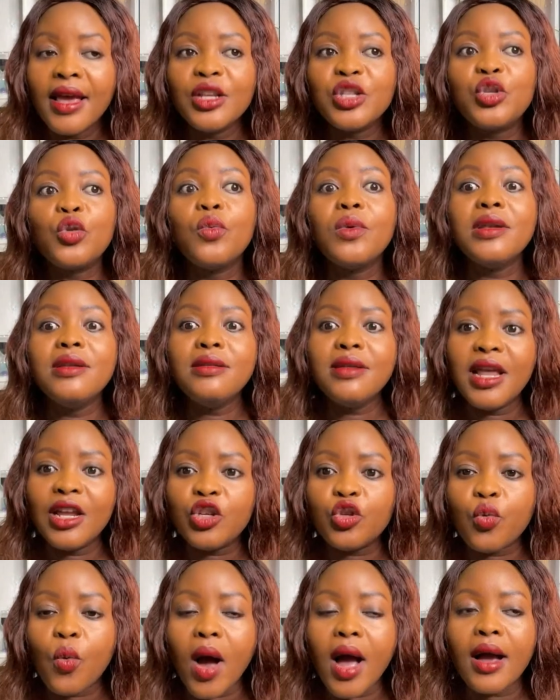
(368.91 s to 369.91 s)
to
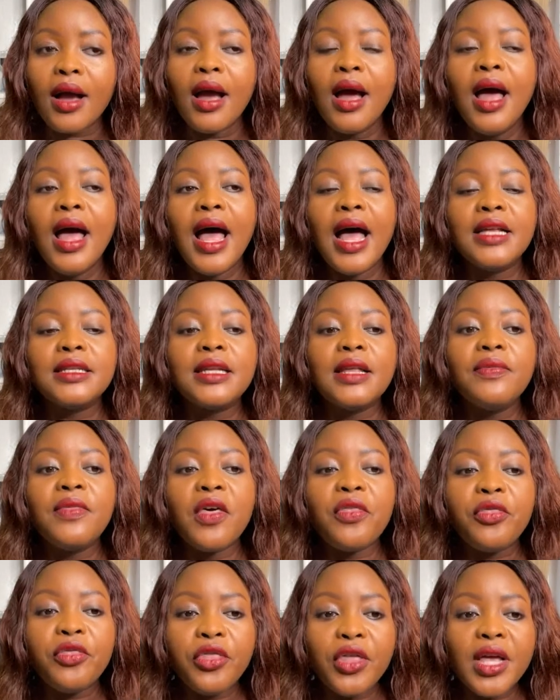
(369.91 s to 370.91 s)
network, as in the
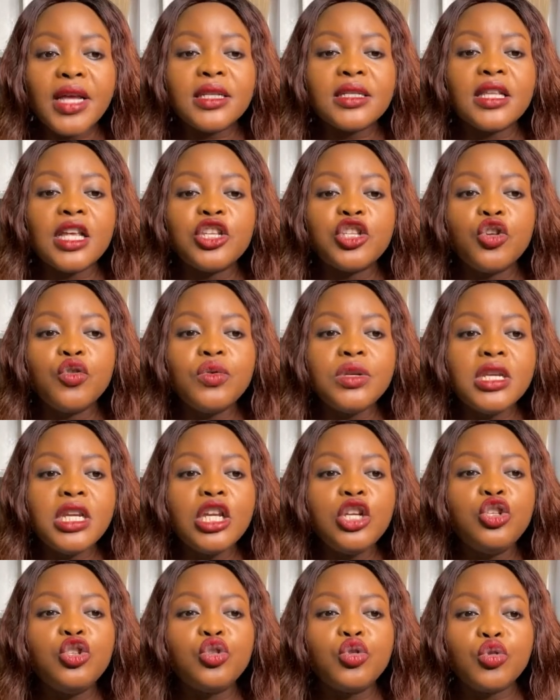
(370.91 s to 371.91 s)
things that you
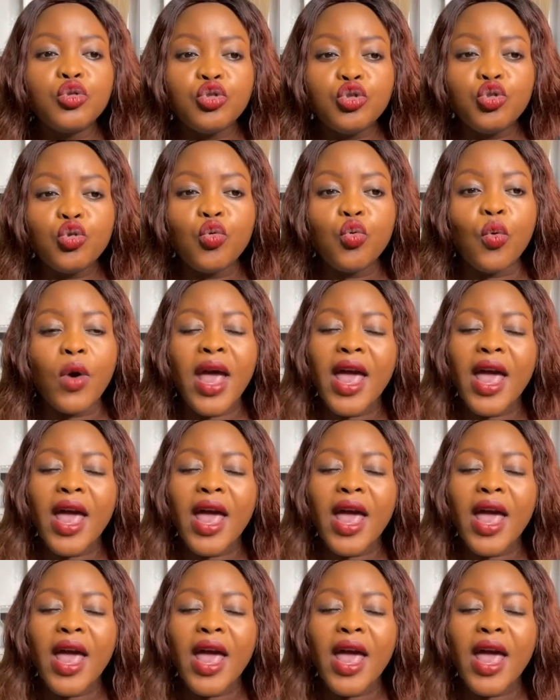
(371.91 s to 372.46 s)
need to do,